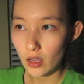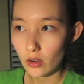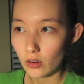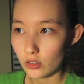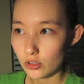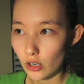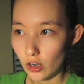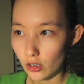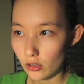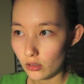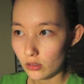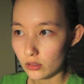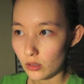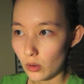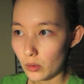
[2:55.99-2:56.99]
or charcoal
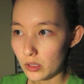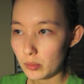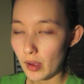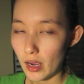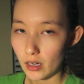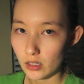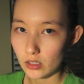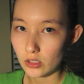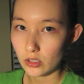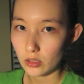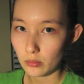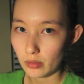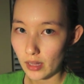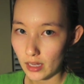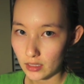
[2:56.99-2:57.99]
is always packaged in
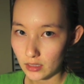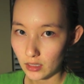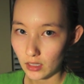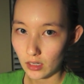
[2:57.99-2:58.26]
plastic